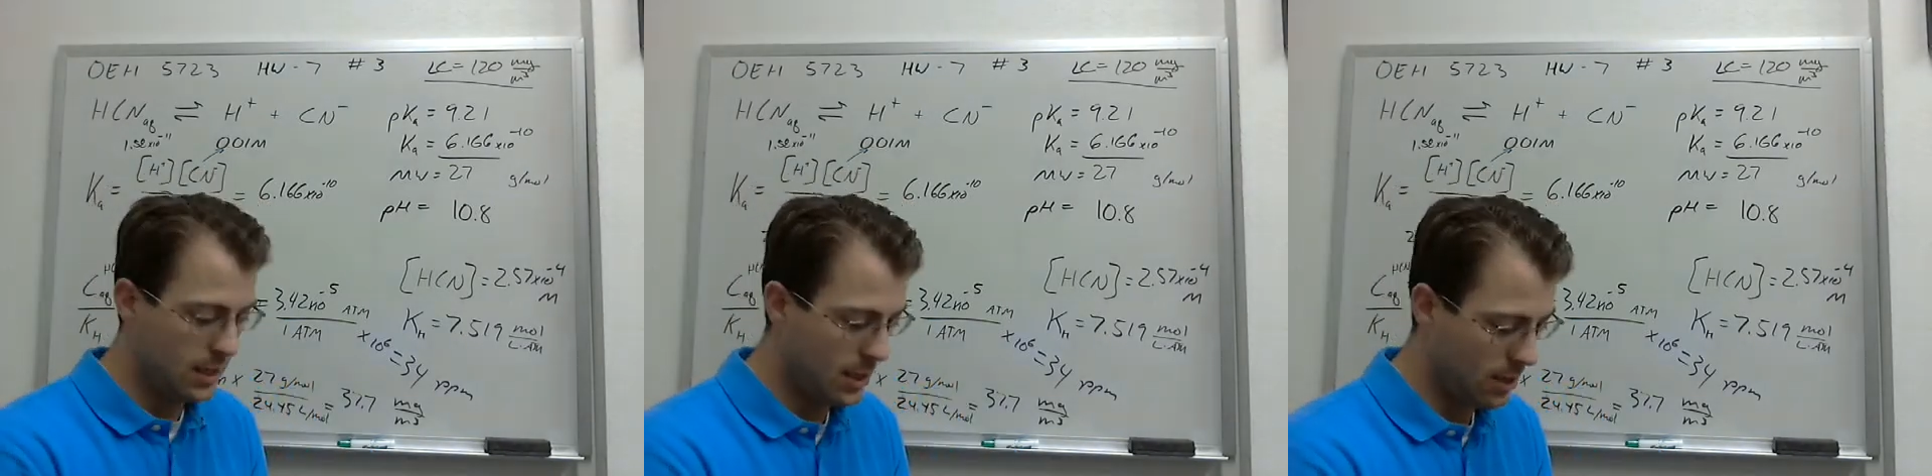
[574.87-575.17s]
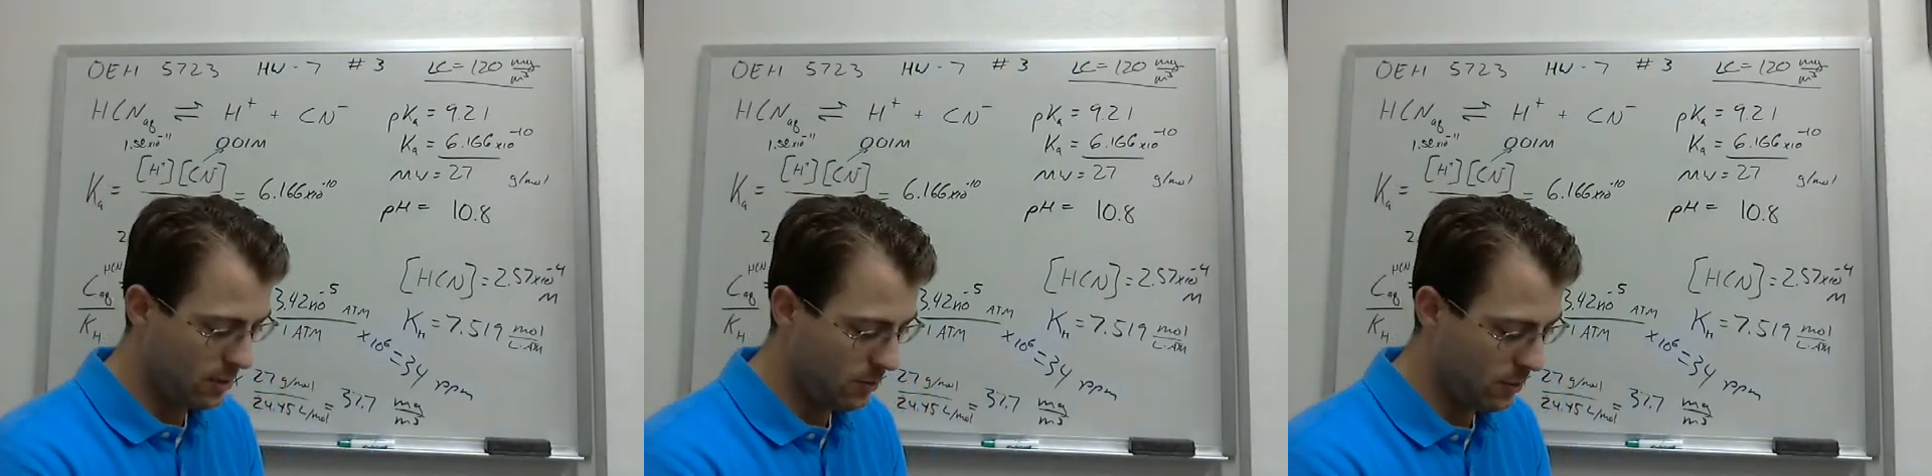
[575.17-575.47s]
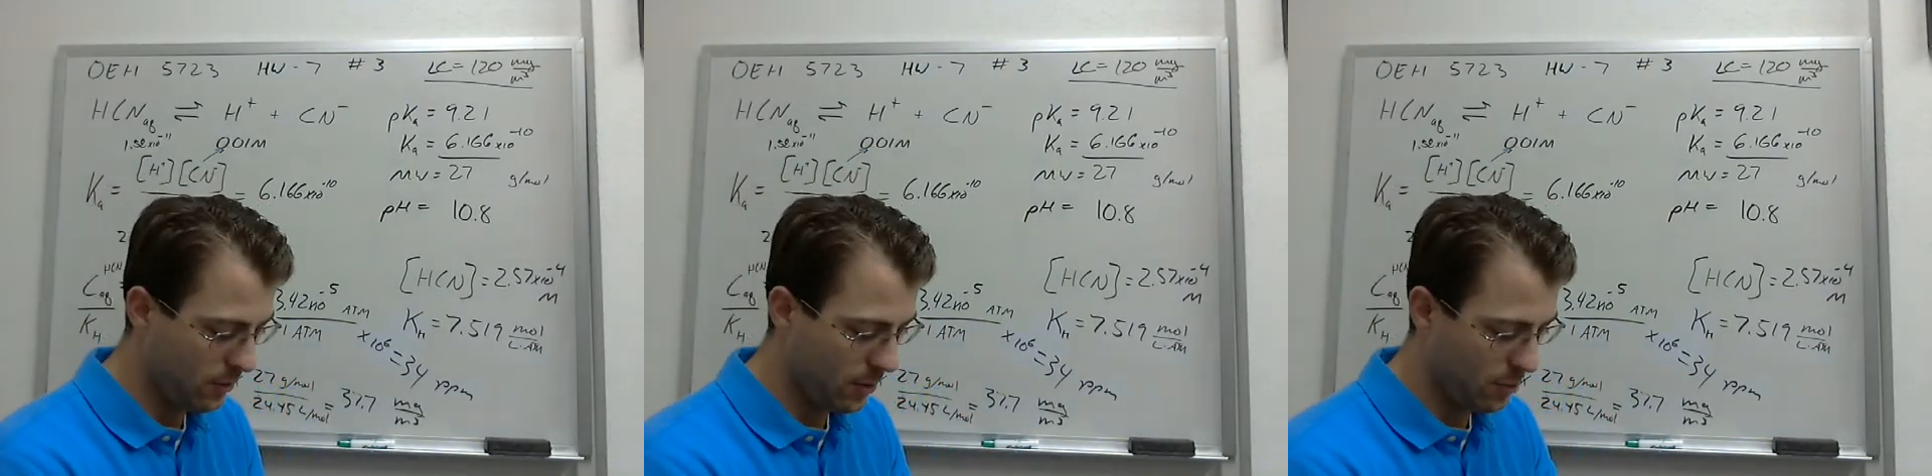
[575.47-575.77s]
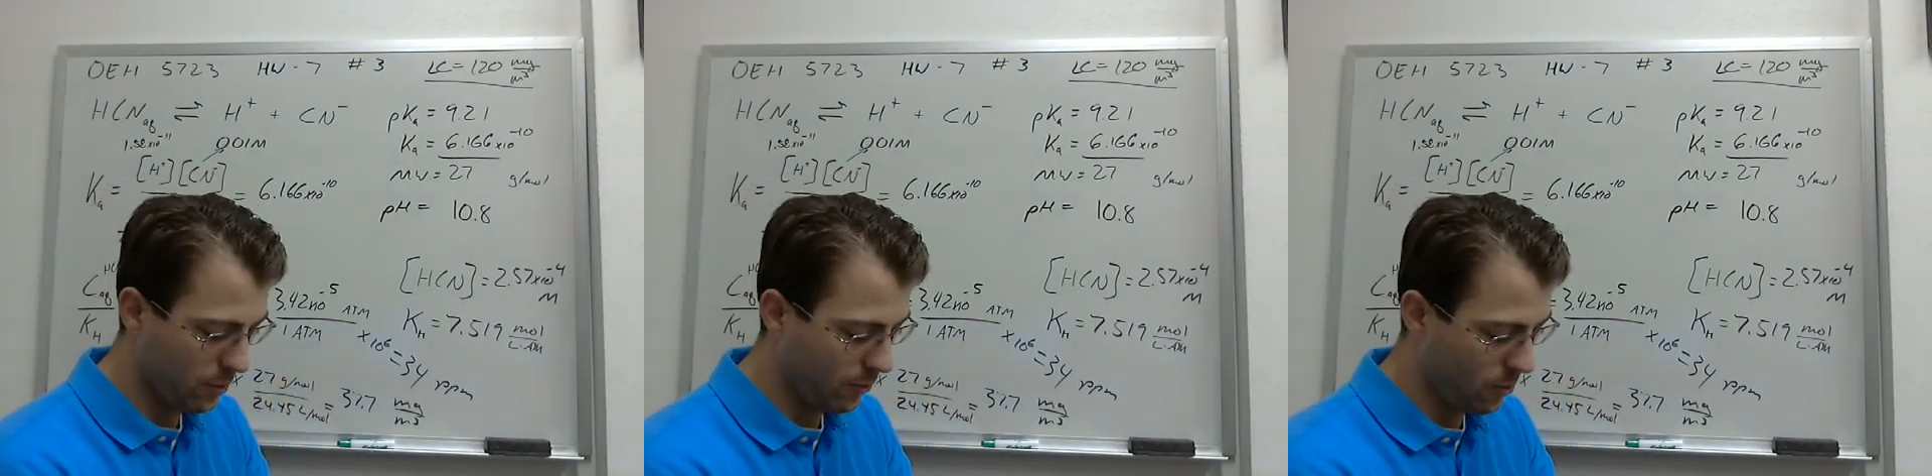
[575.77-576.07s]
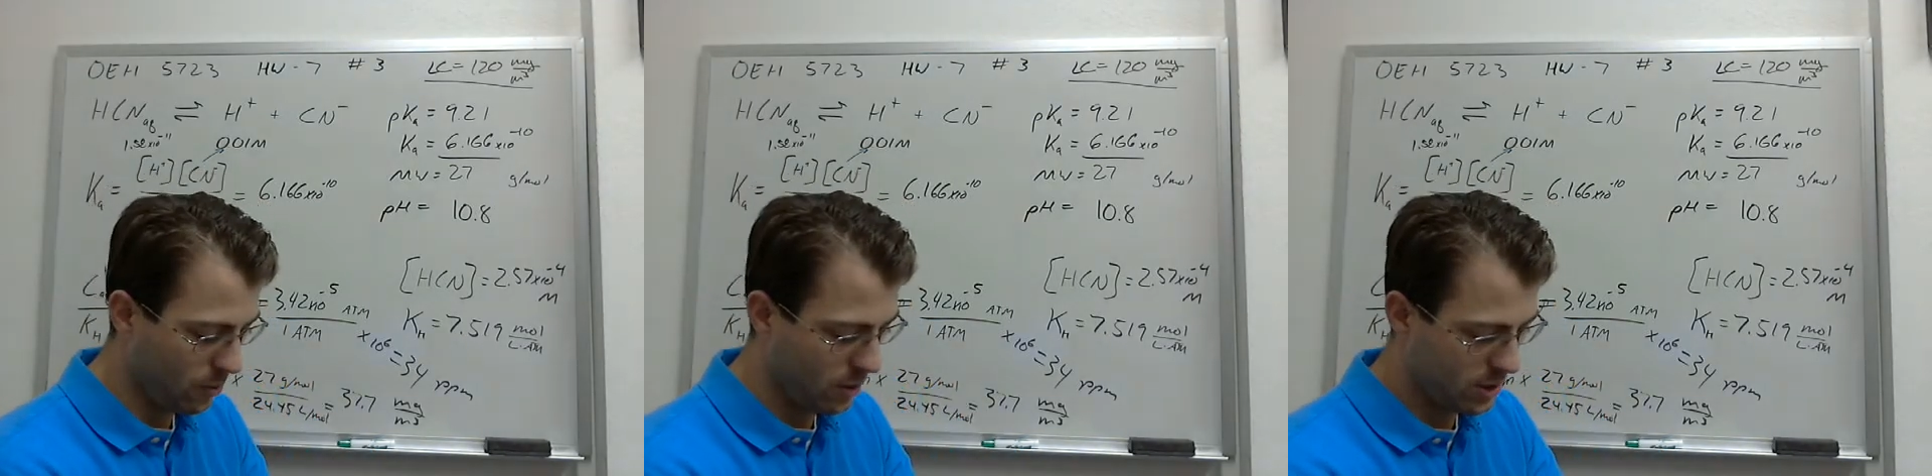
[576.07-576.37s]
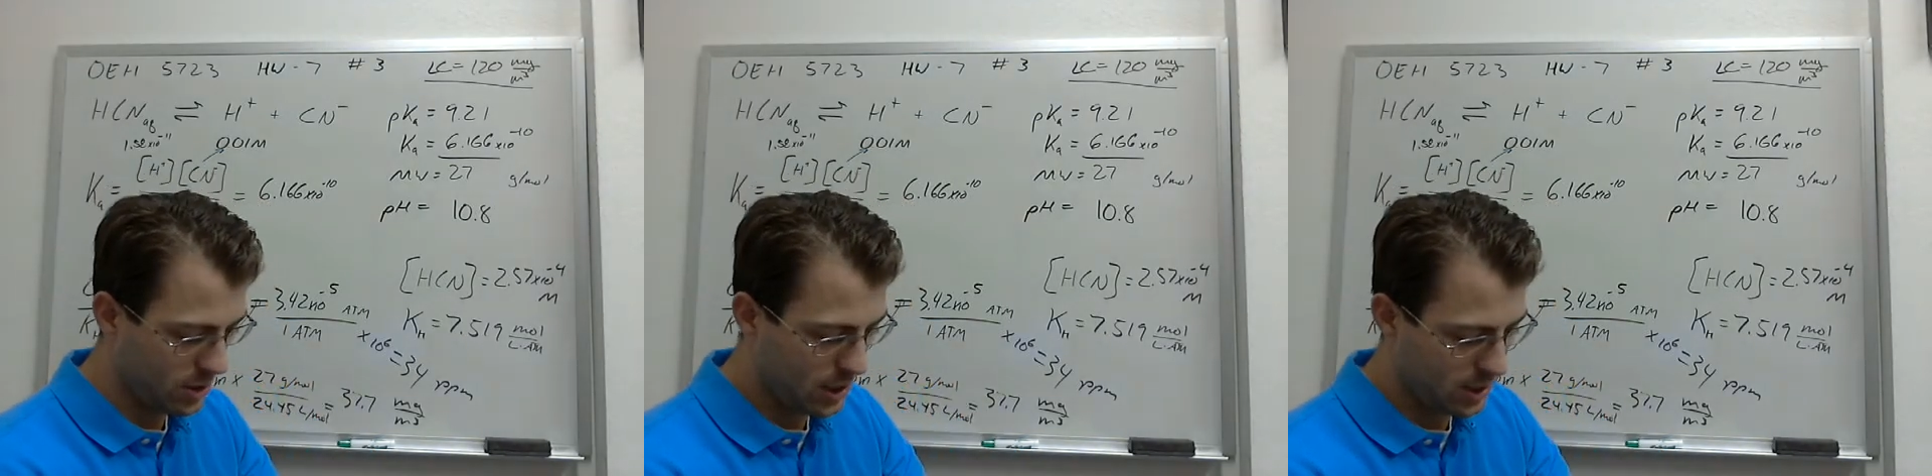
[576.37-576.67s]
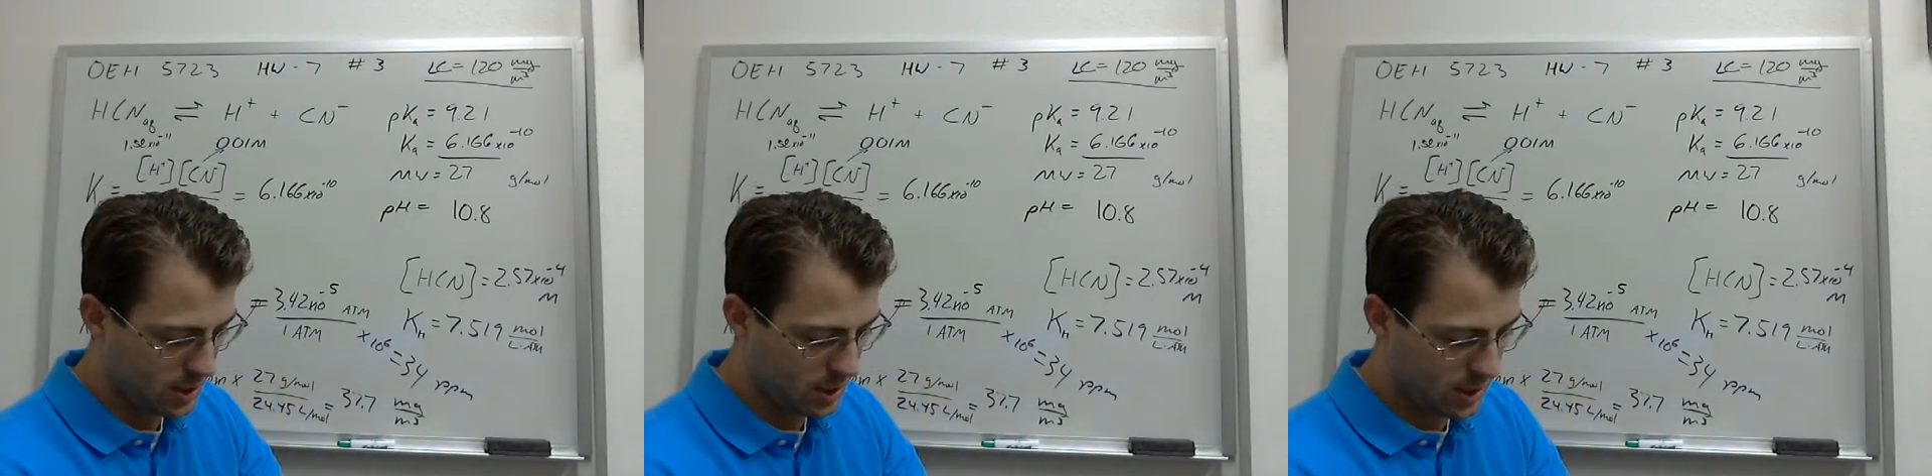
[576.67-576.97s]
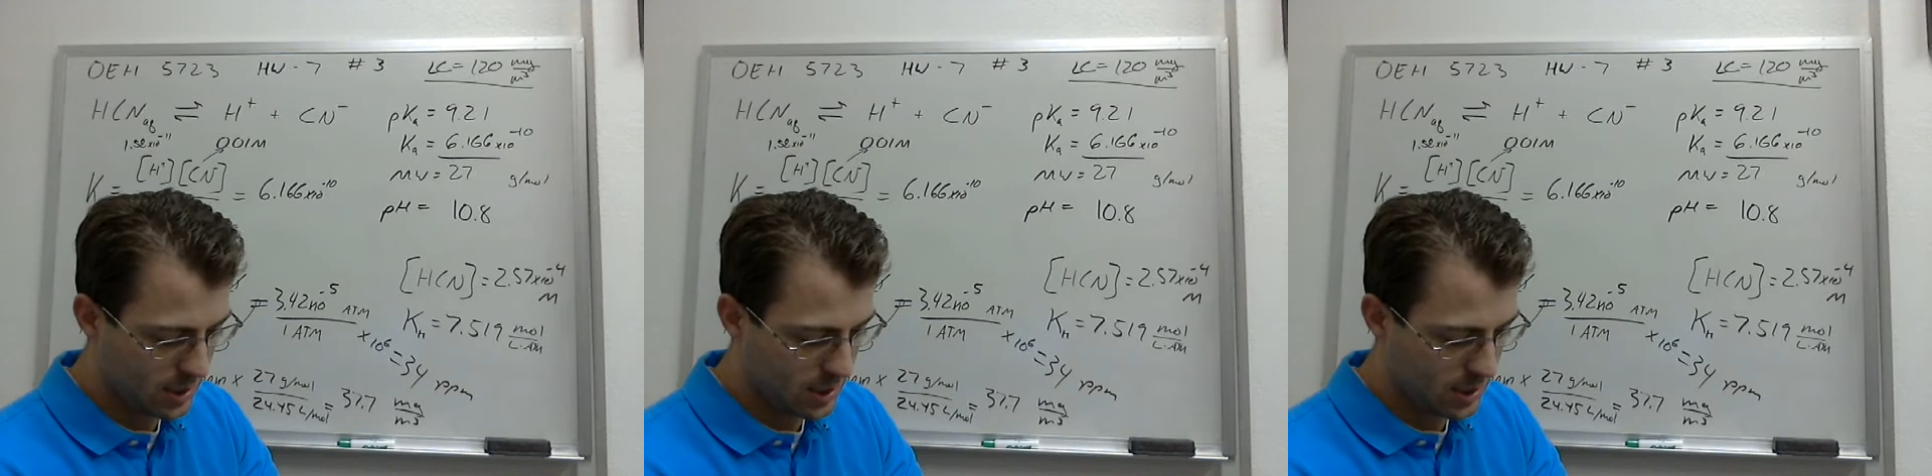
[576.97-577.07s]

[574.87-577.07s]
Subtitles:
We've looked before and seen that it